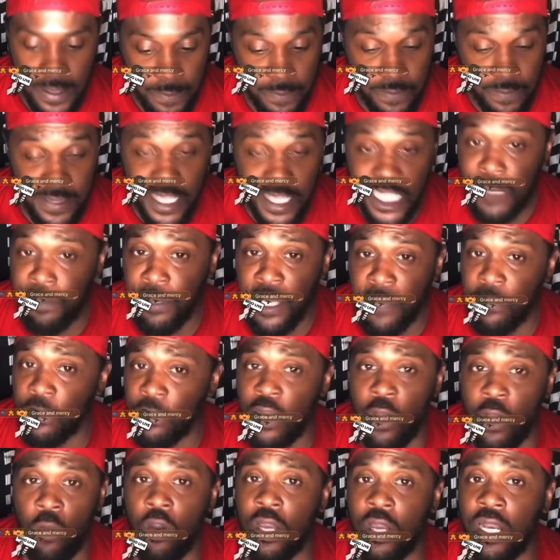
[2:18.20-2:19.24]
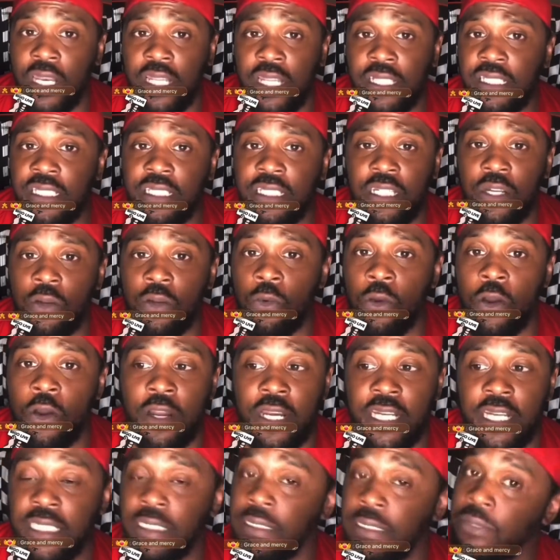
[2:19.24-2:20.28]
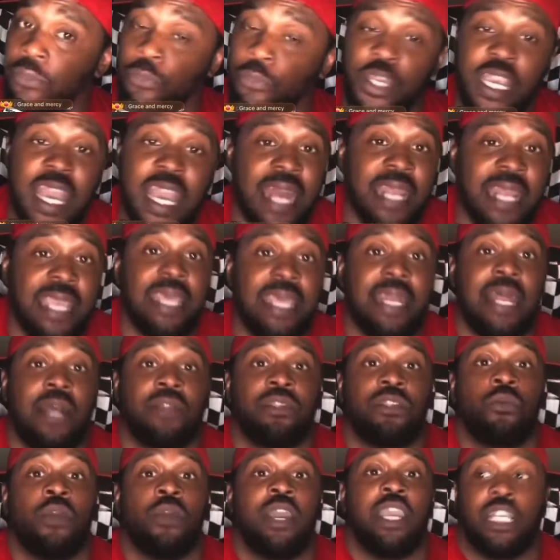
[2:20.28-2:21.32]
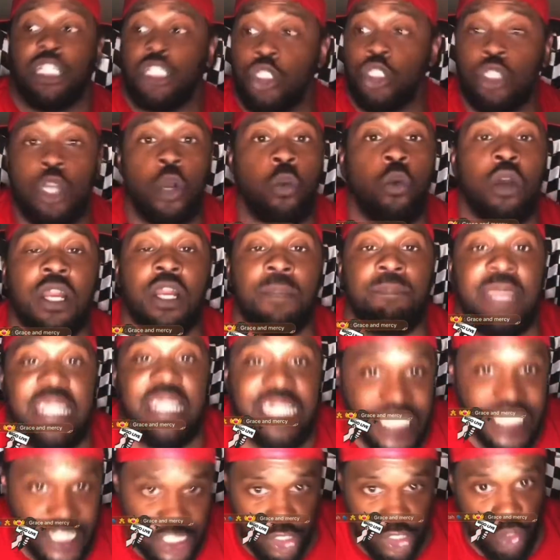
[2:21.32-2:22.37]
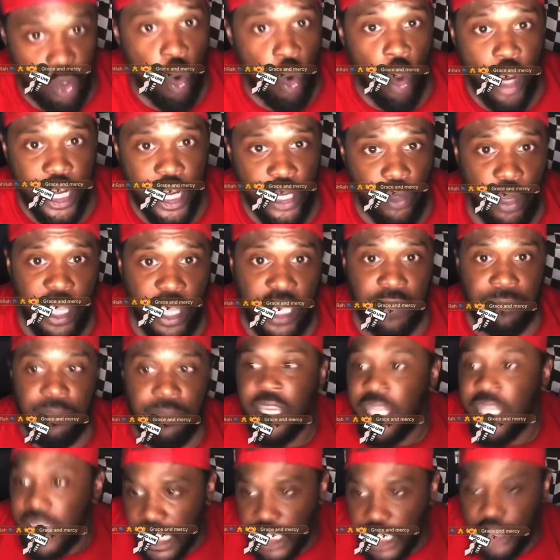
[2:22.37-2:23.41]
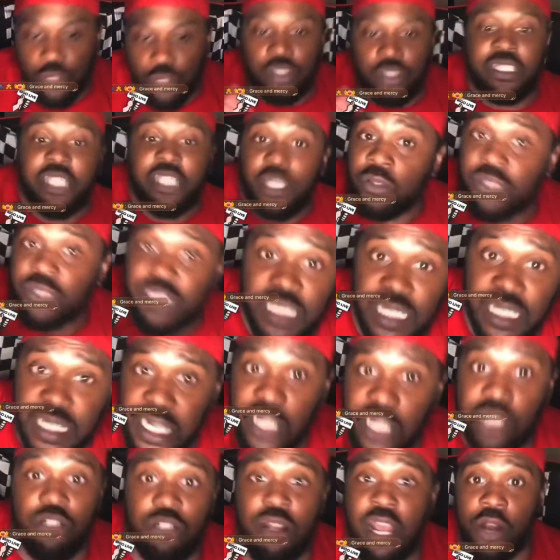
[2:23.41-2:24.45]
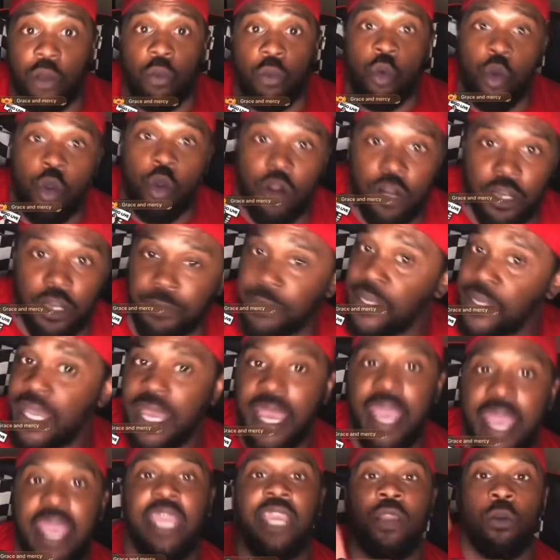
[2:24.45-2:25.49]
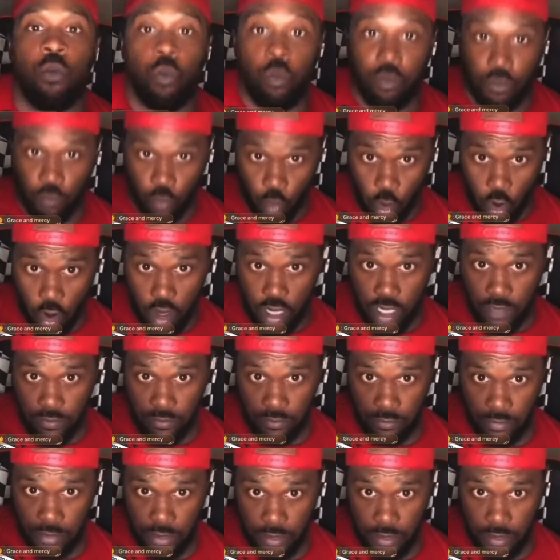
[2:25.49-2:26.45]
These people don't want to listen to the warning. We got to get out the way because you don't want to be destroyed with them because you still sitting there trying to warn them. Hey, warn them.